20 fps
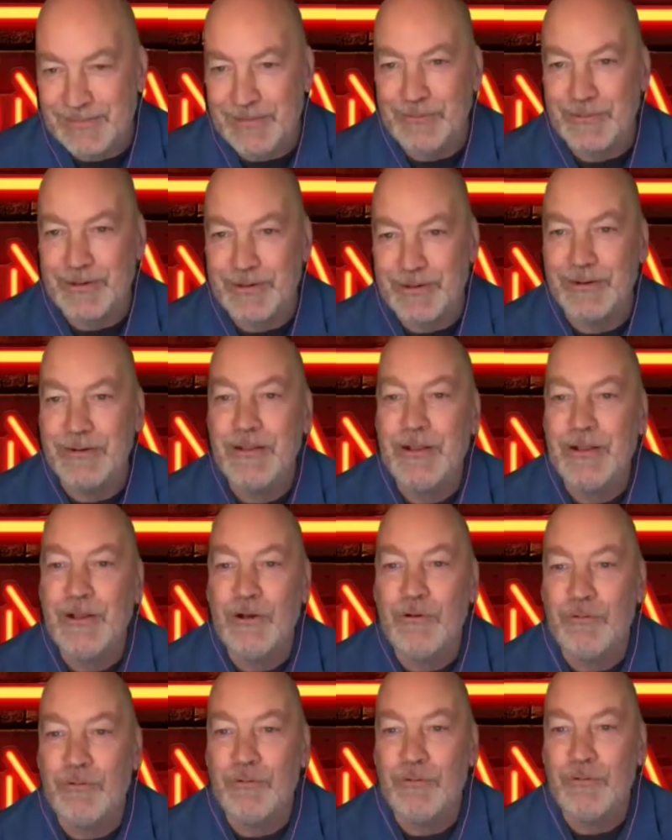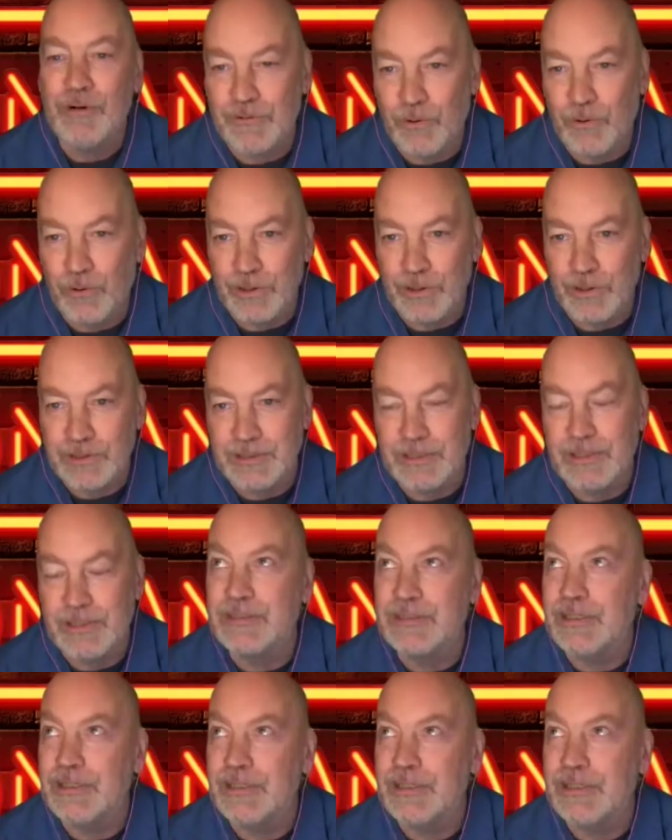everywhere, which of course
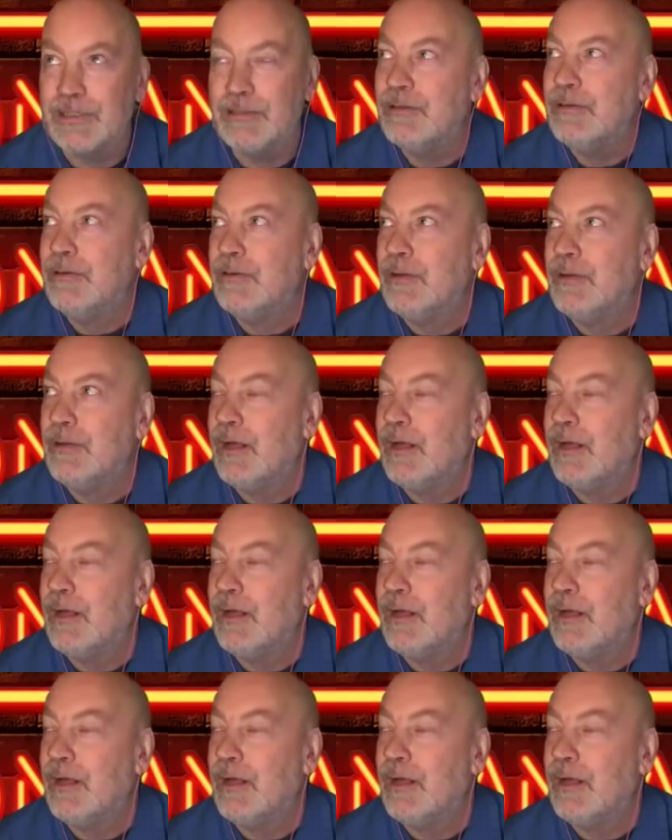is in